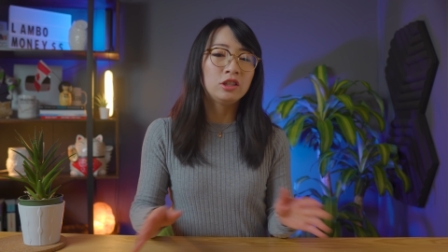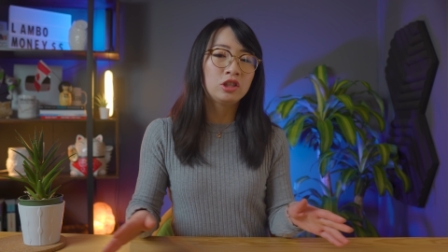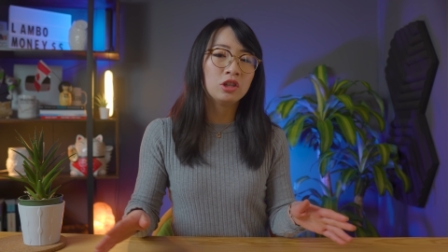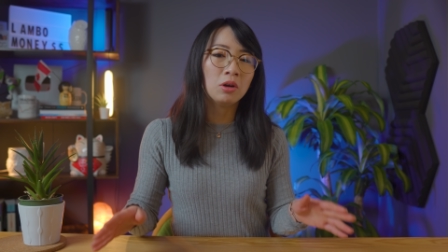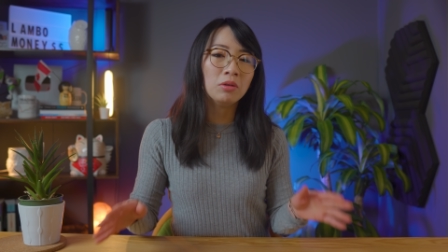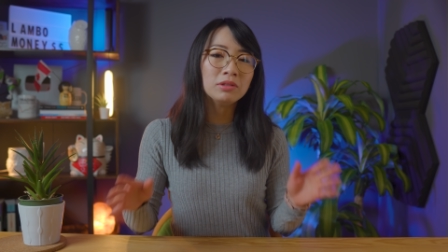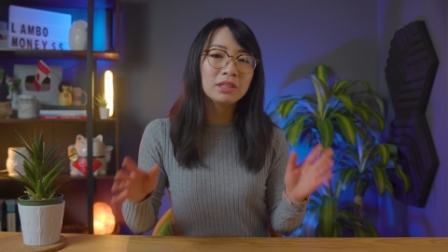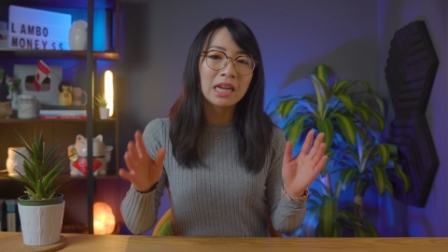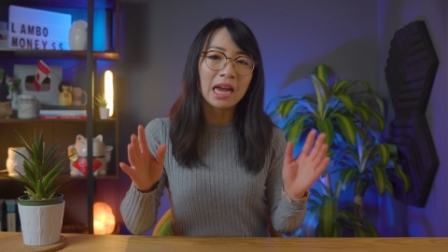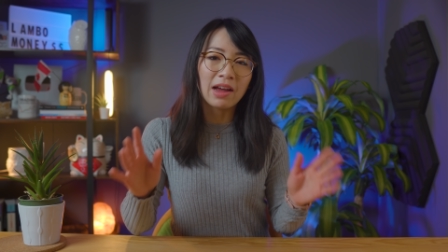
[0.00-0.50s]

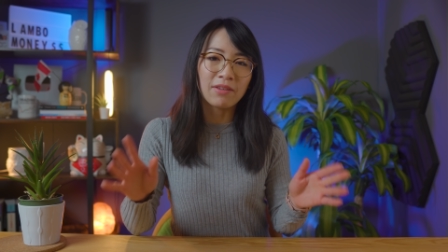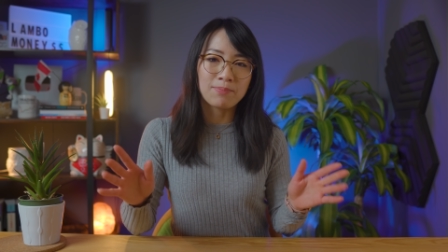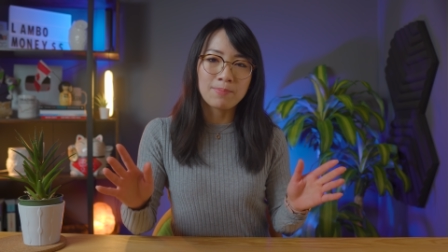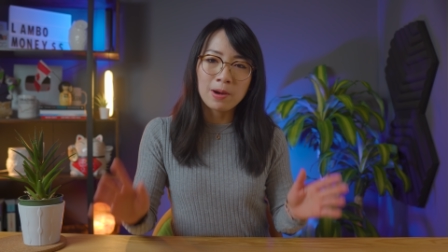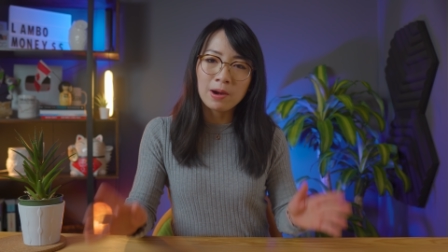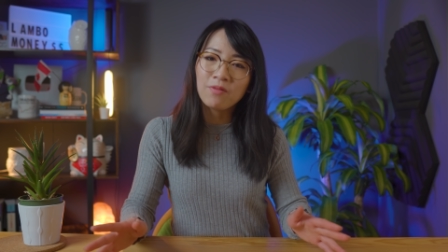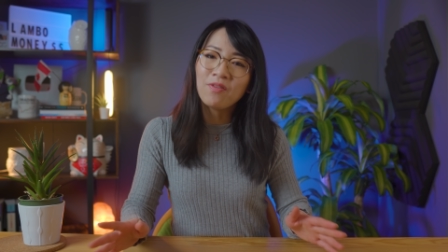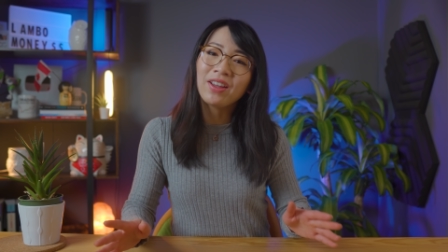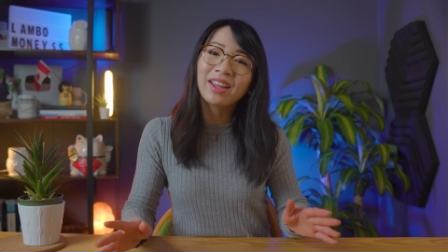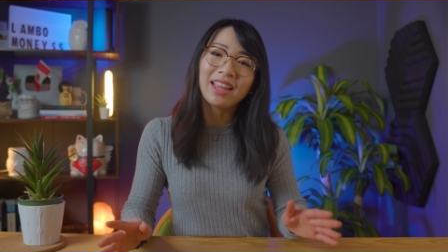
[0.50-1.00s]
don't have
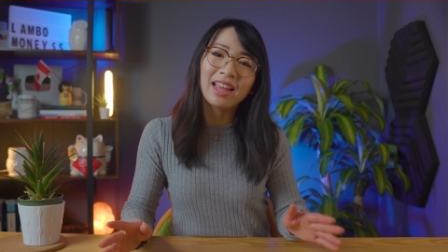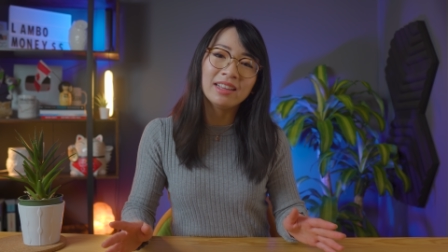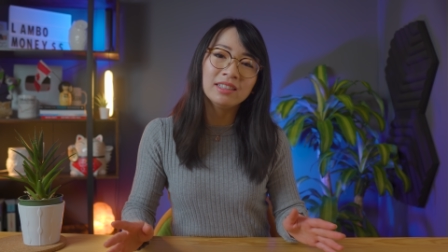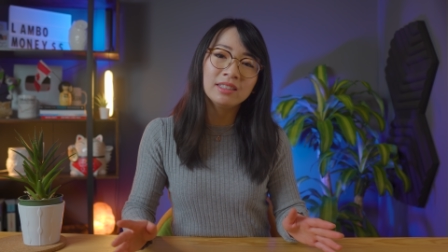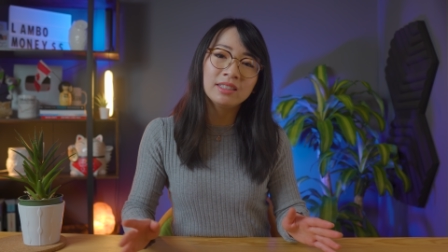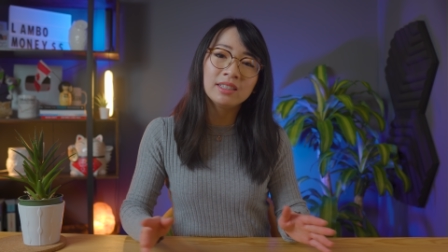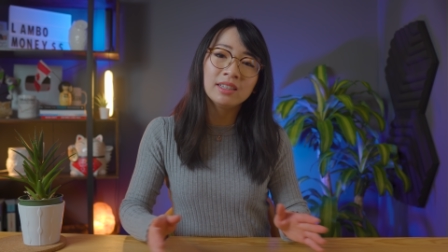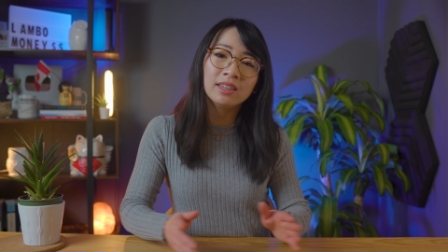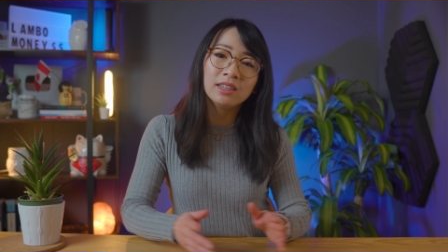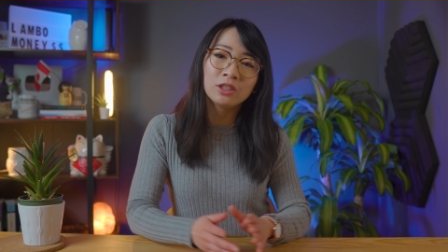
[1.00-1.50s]
perfect
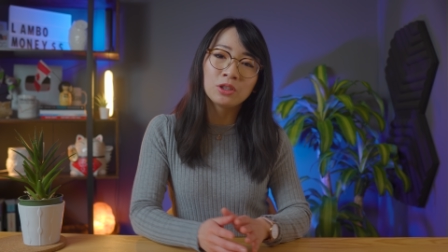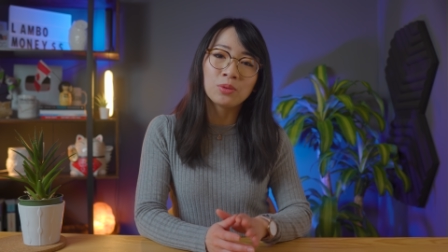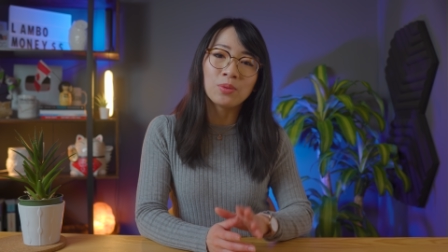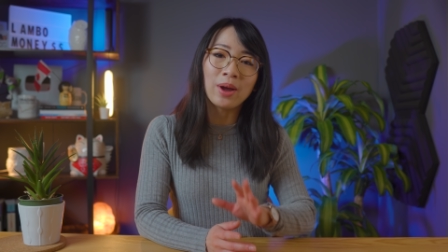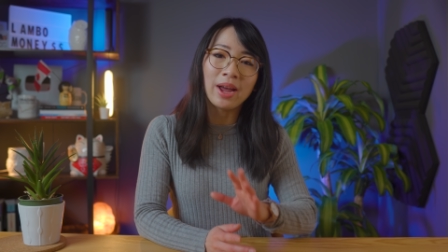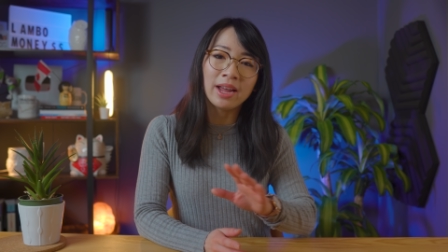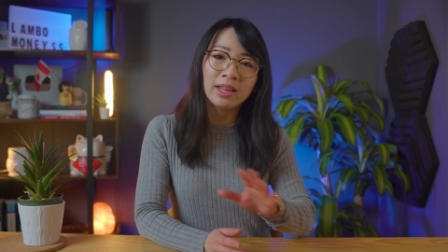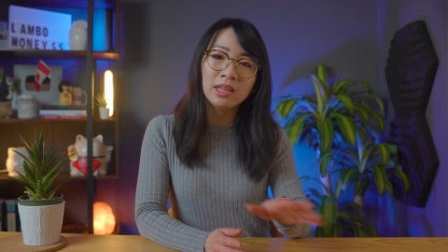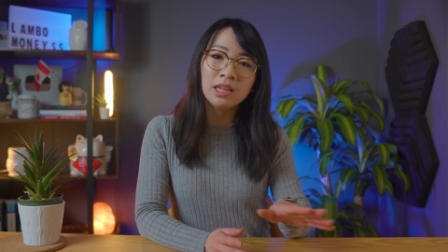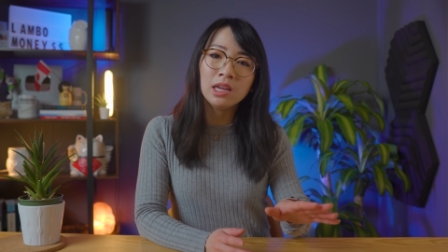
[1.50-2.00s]
answers to
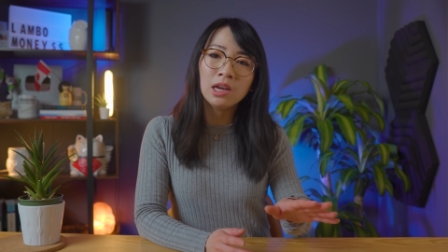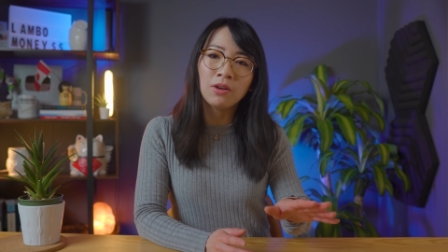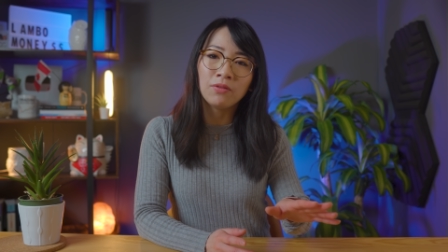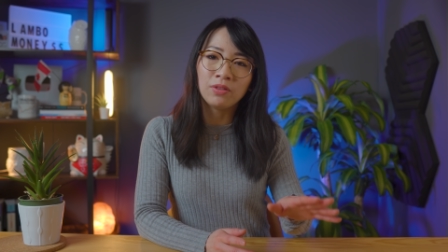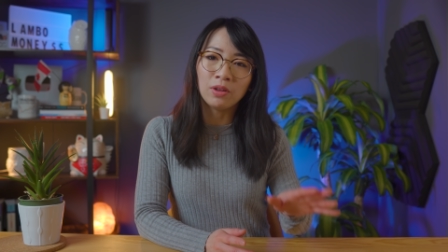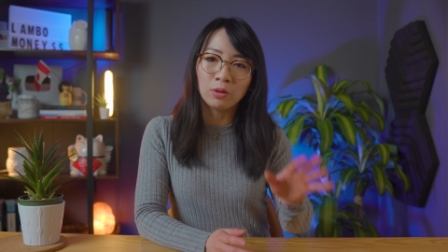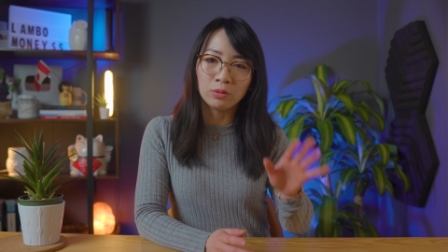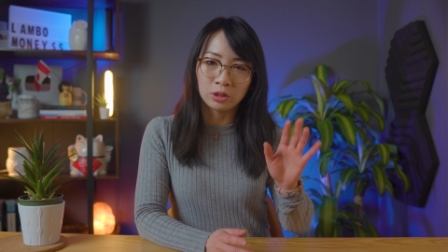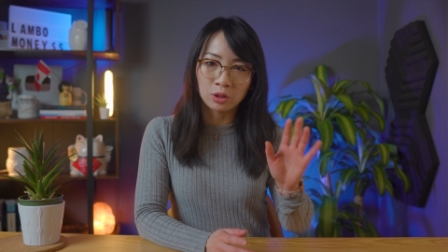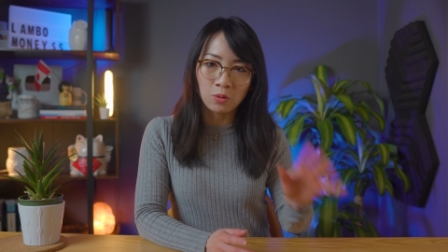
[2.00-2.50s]
any of
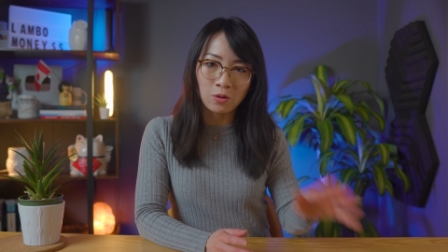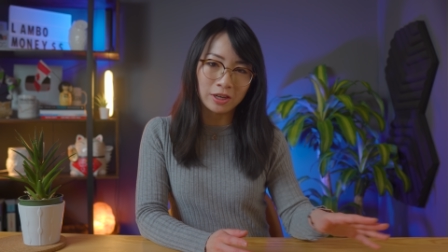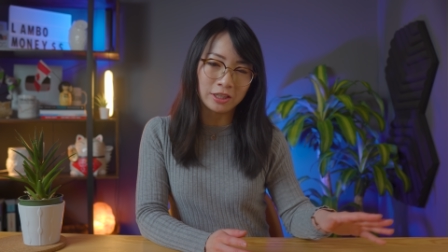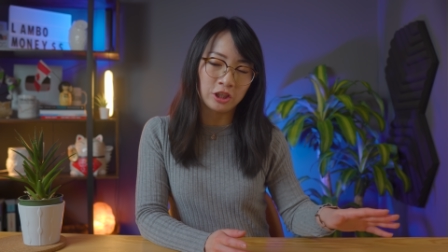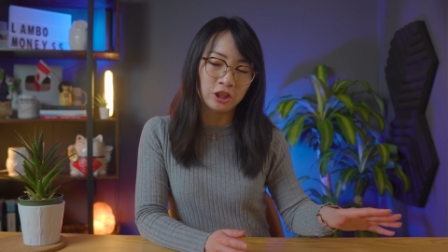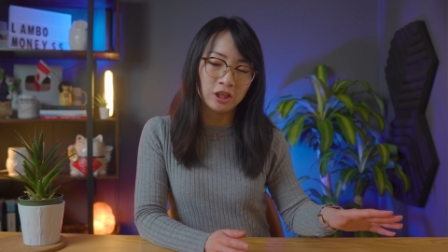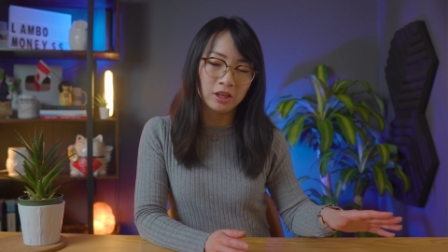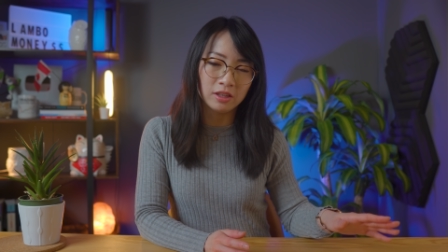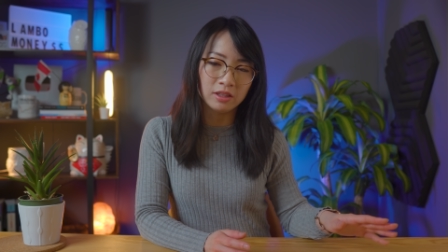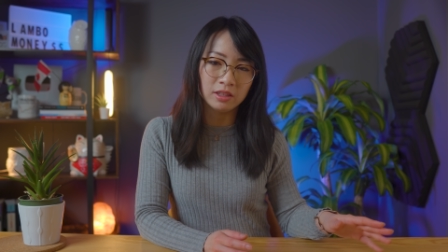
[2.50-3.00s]
those
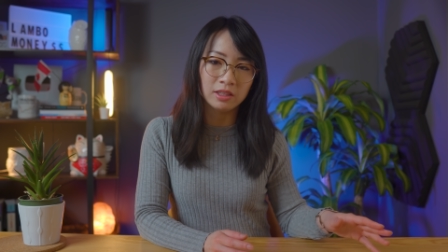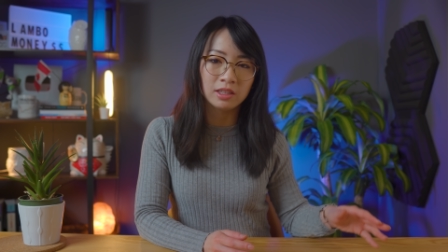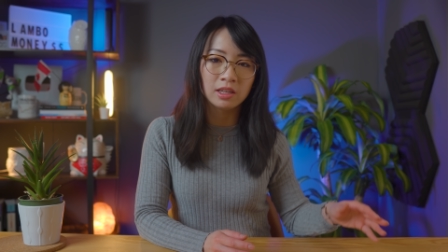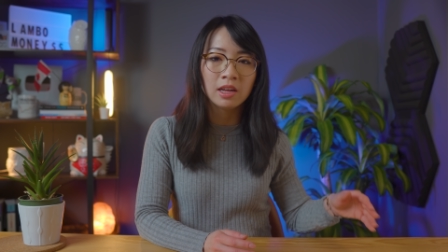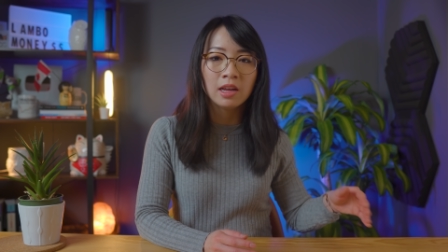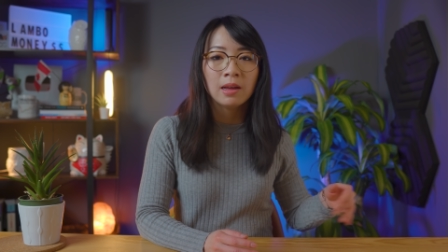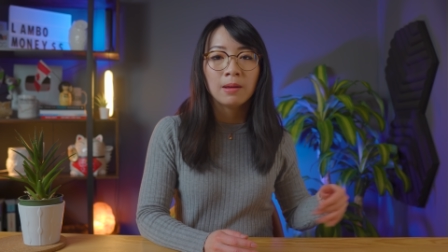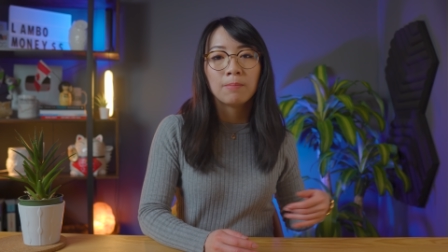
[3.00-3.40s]
questions,